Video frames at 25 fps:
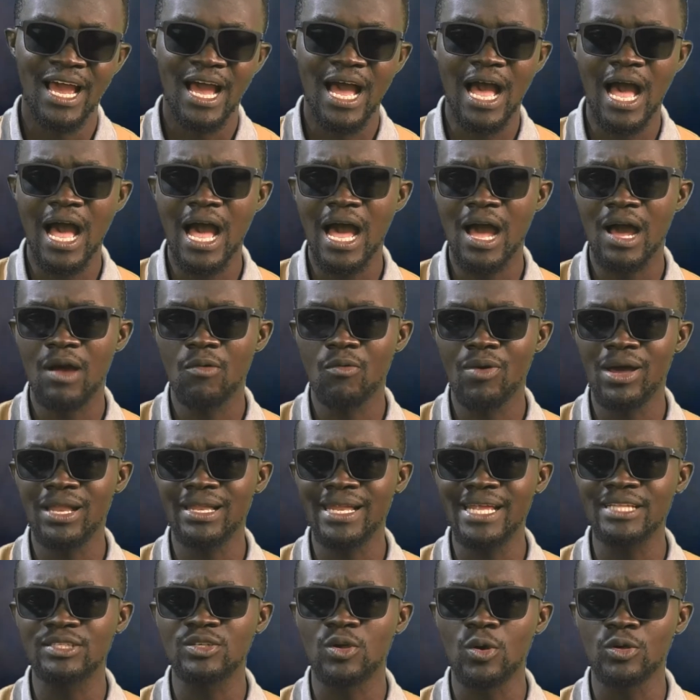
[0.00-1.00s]
Well,
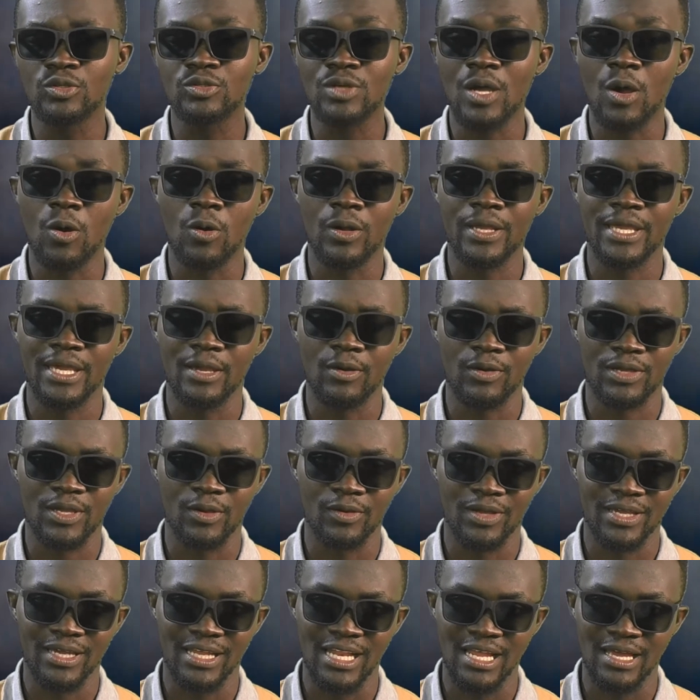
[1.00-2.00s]
let's go to
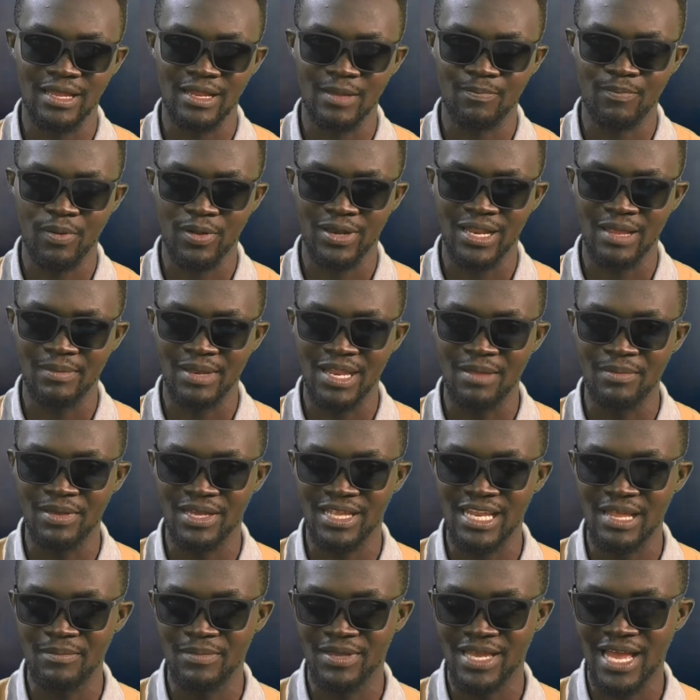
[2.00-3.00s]
okay.
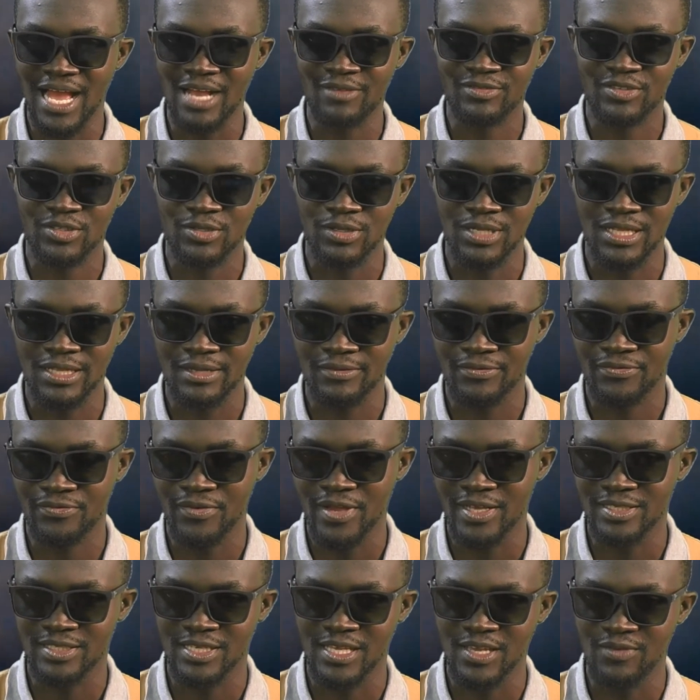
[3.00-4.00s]
Let me actually
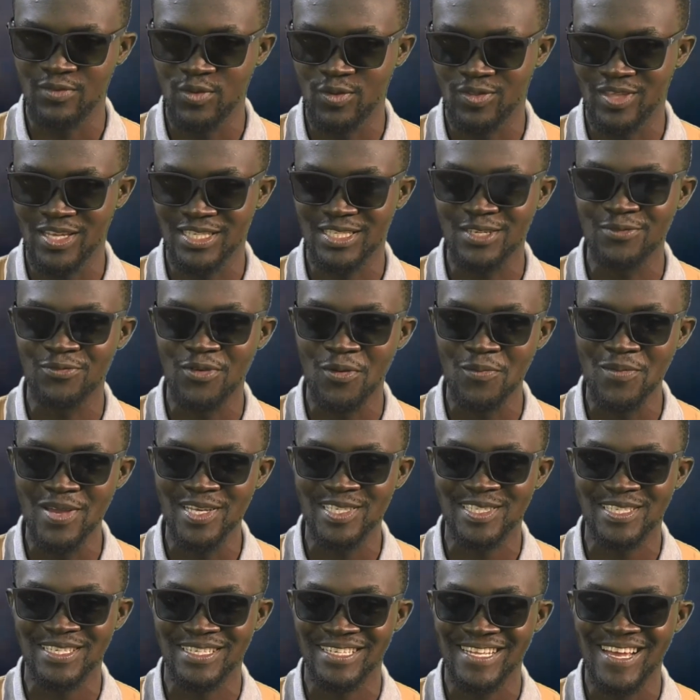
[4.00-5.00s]
first give you this
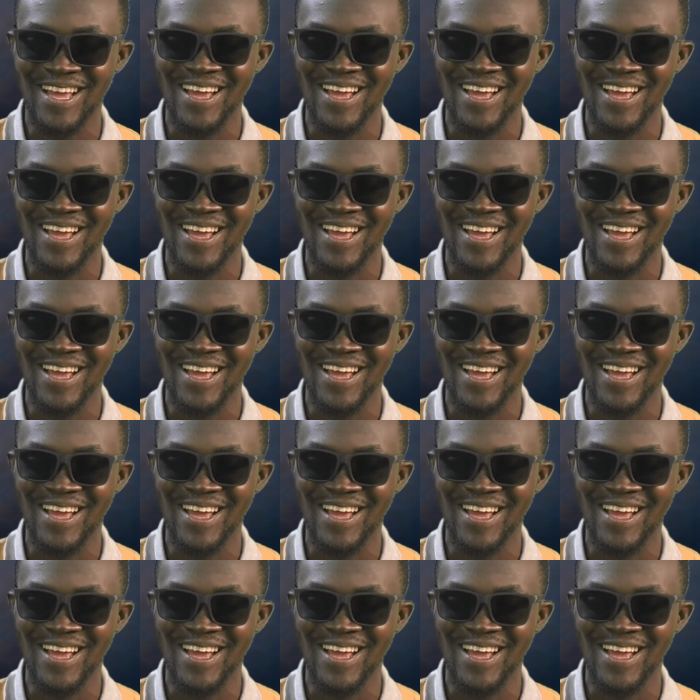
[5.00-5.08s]
information.